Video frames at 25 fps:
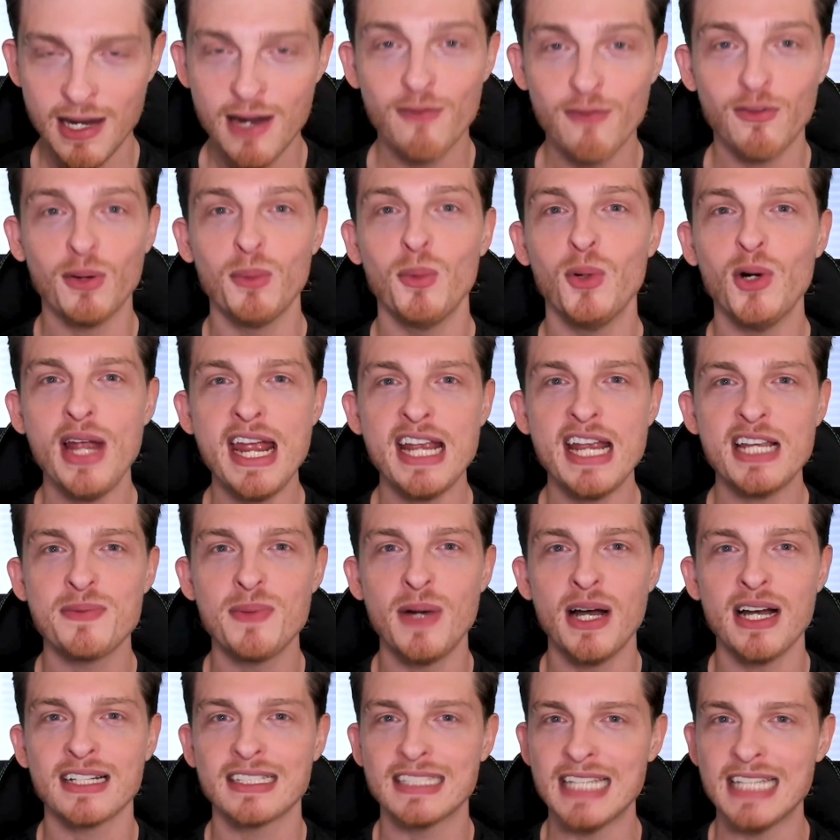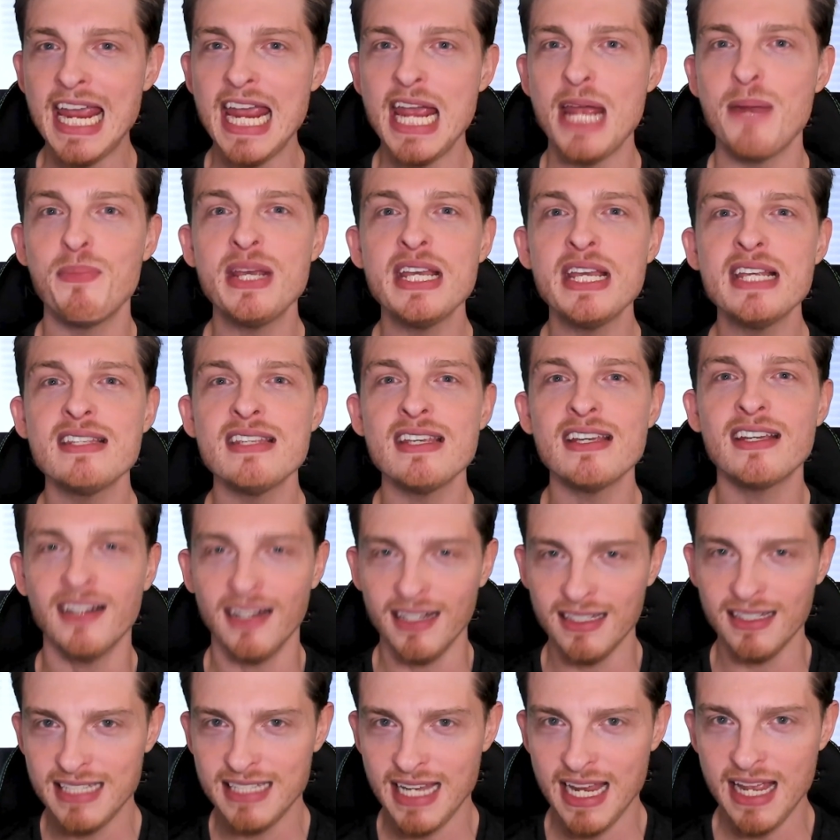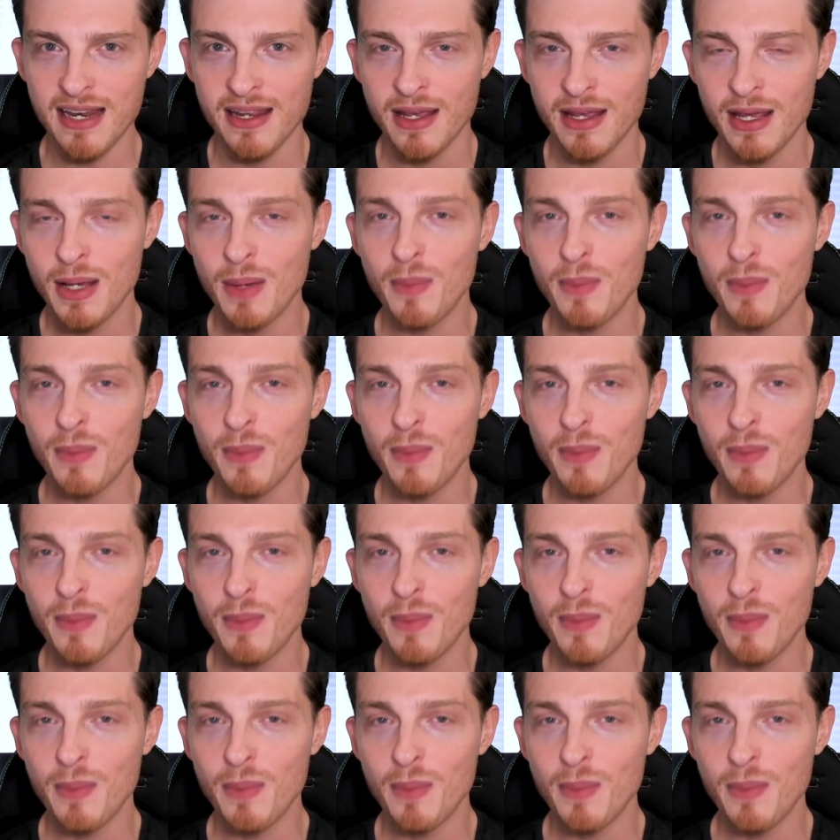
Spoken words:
For more Xbox and PC content,